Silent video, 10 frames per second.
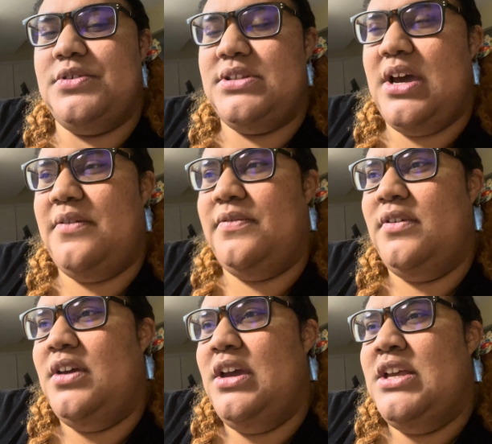stuff.
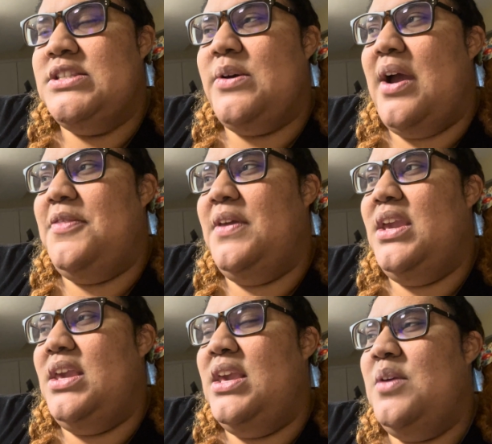So I think
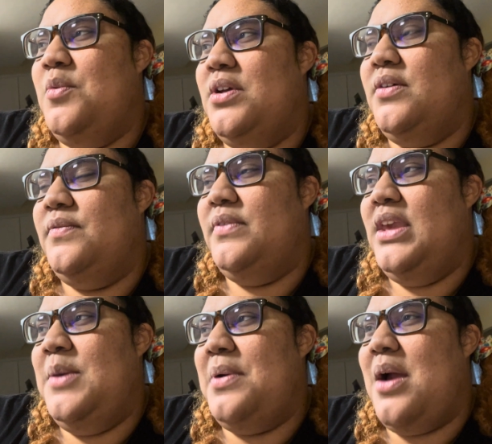he
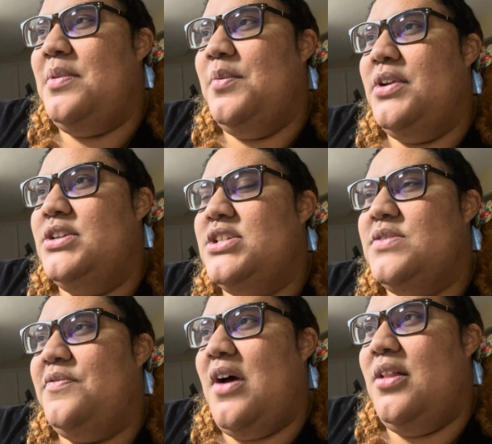probably would have just
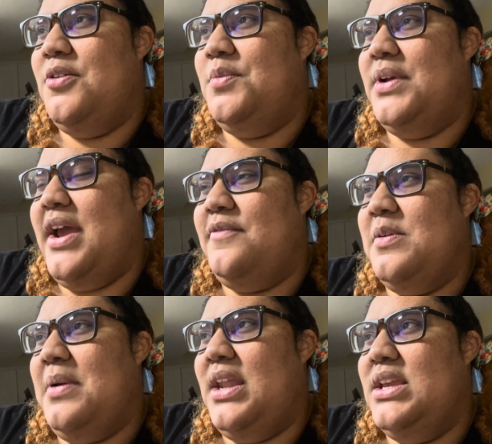followed what
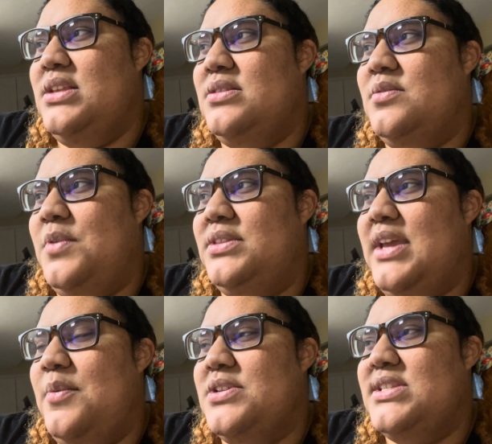they
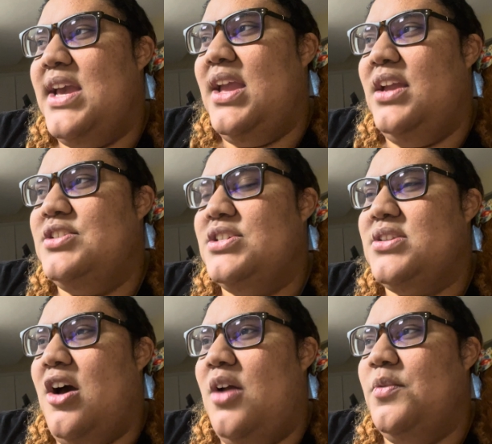were saying and just
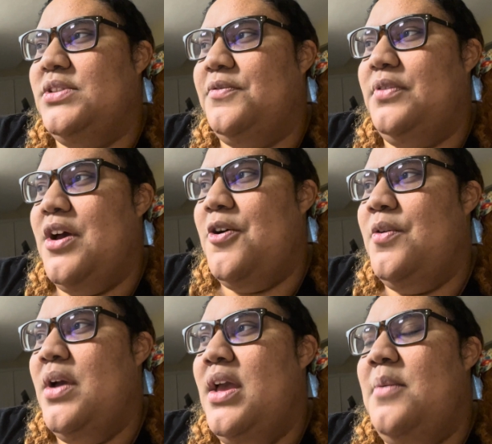gone with the flow
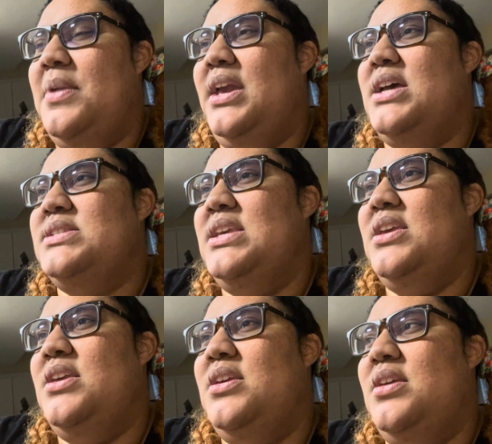because
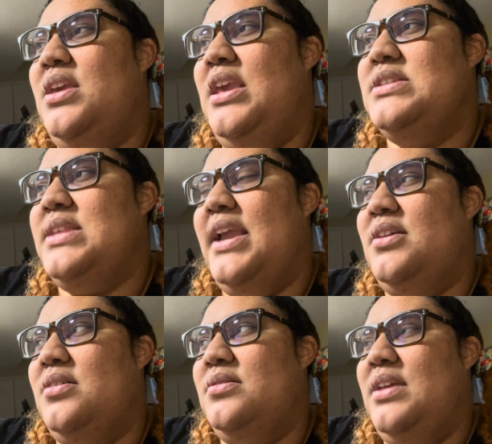he's like
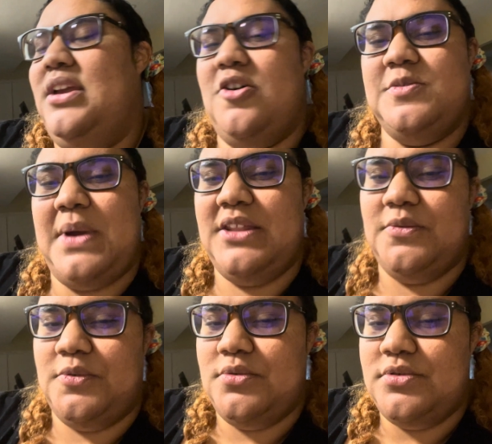he goes by the
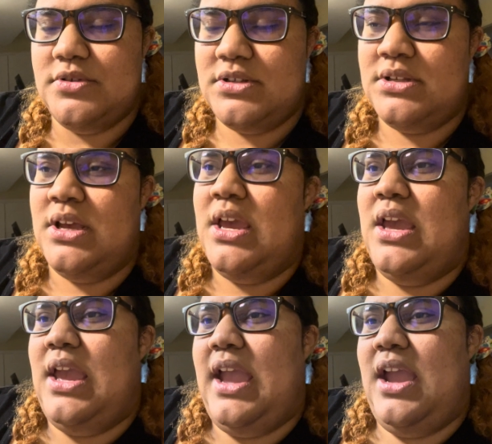rules,
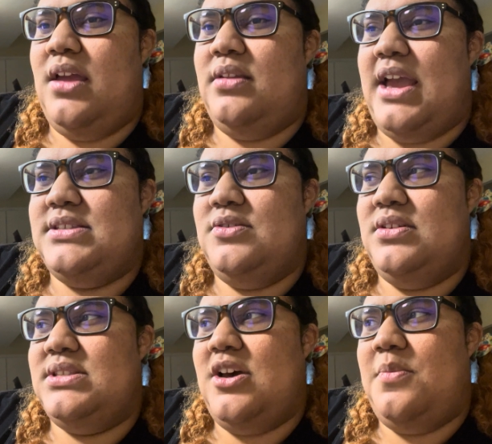and as you can
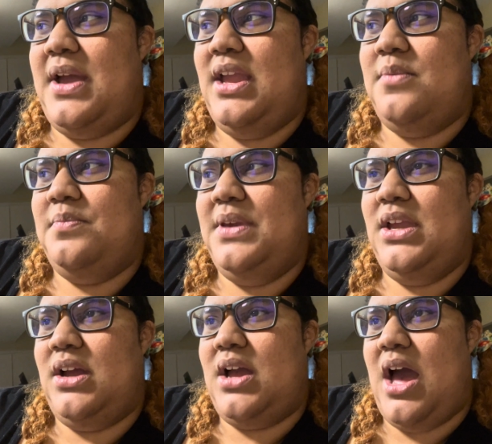tell by him being
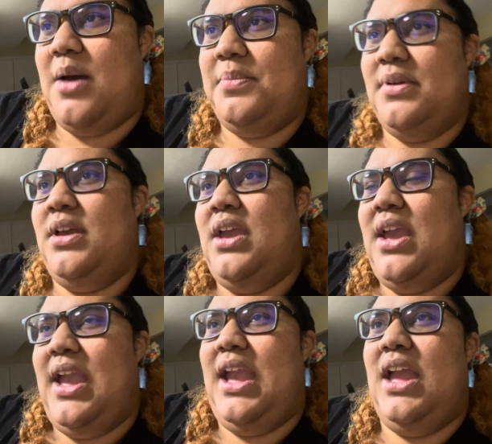a cop,
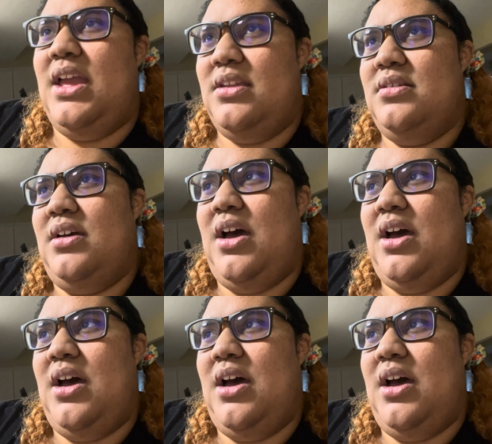and